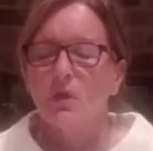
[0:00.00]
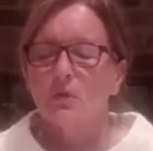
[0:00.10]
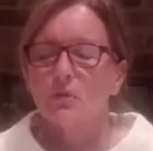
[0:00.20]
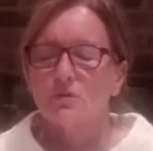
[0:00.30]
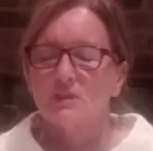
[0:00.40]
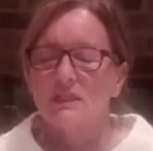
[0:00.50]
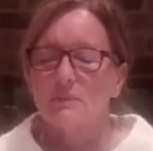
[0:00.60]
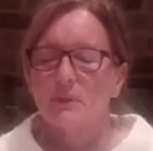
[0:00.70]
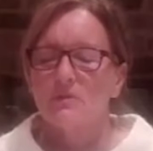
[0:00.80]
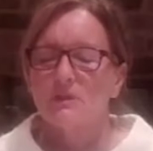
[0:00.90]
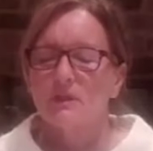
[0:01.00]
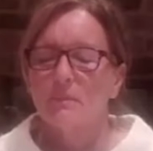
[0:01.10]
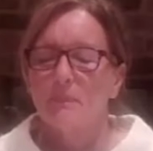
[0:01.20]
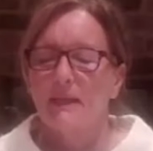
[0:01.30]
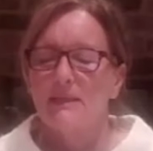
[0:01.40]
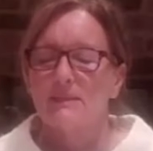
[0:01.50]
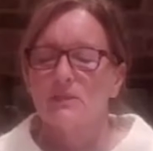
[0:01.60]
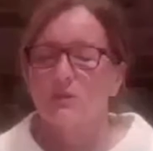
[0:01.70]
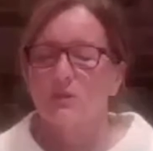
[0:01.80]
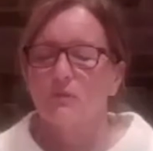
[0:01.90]
Your sit bones are the
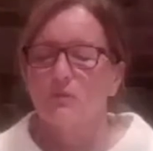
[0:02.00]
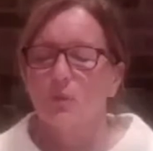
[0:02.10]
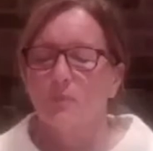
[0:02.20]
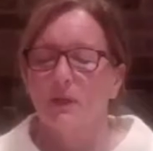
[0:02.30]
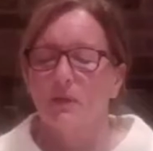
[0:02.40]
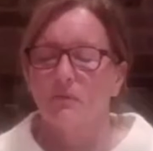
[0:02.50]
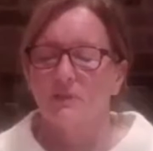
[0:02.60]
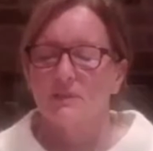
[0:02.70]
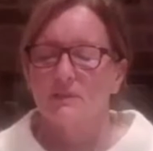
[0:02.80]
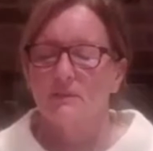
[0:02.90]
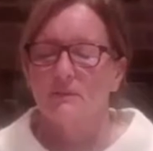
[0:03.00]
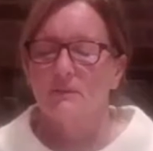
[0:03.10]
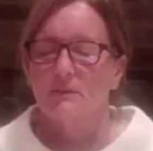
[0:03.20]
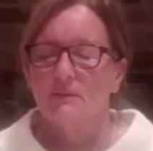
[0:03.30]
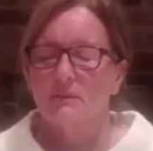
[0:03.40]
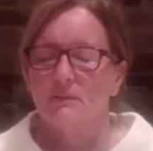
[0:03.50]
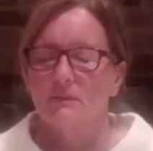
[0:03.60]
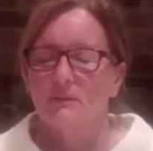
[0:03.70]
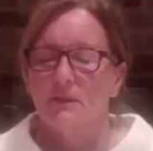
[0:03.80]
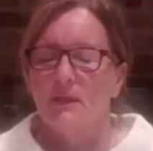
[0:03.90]
base of your pelvis.
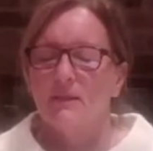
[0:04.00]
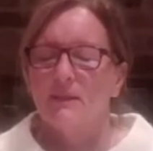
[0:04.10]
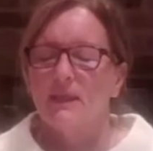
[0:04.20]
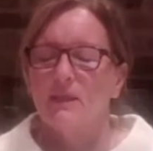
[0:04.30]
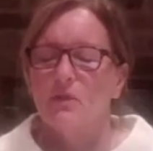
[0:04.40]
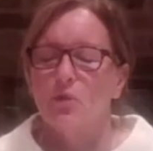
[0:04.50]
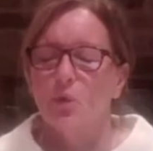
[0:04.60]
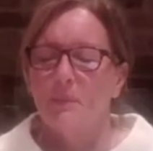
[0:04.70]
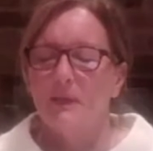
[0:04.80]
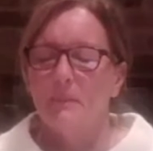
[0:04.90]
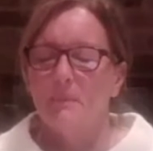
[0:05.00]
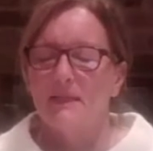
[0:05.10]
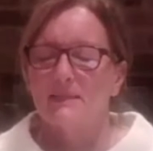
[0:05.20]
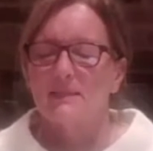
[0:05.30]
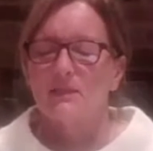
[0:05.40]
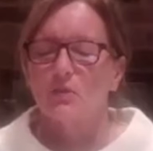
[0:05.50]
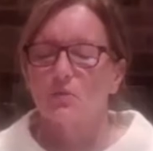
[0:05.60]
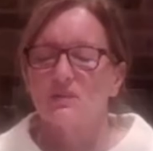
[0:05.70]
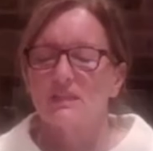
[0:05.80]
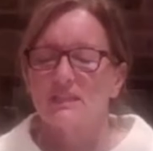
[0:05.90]
They're the knobbly bits that you're
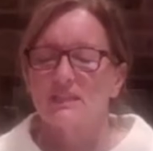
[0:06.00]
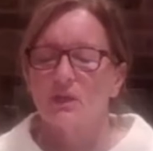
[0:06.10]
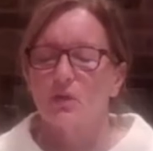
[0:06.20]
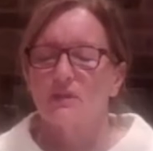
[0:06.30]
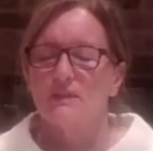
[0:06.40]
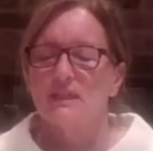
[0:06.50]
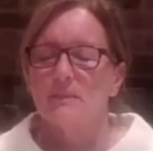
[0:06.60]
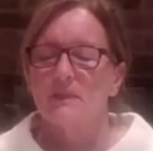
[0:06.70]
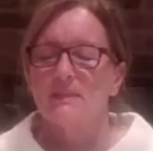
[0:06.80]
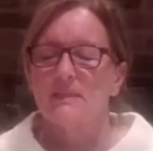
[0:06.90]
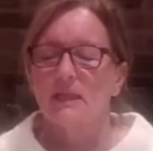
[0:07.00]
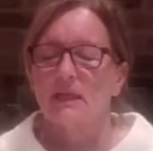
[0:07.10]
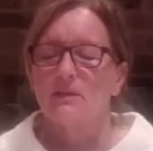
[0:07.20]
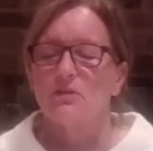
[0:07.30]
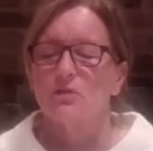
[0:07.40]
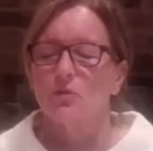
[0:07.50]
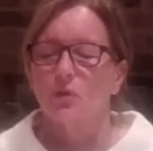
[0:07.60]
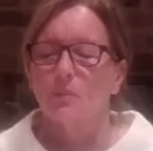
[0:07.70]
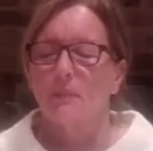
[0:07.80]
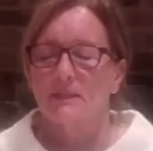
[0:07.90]
sitting on deep inside
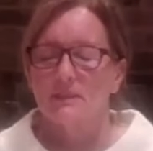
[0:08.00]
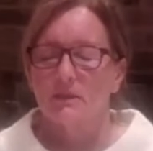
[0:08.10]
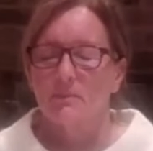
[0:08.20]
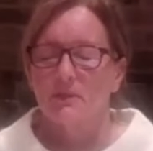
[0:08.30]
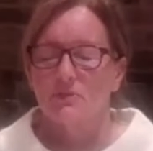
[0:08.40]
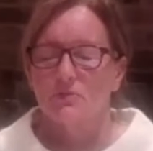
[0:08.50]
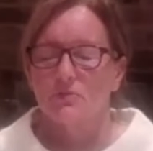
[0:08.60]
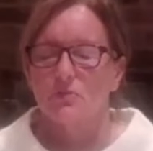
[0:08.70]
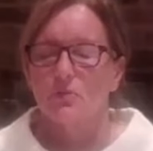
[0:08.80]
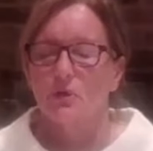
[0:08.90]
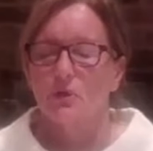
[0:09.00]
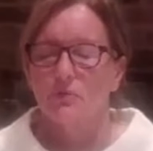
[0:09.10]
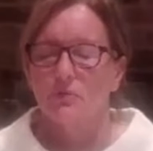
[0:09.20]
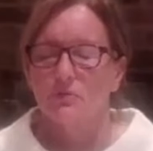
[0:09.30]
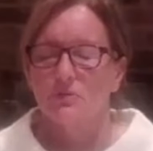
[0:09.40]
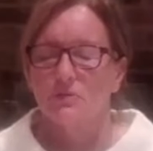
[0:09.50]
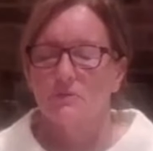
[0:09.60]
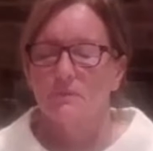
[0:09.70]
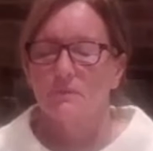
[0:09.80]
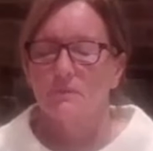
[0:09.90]
your buttock muscles, your
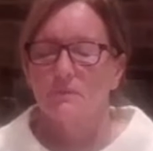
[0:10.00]
glutes.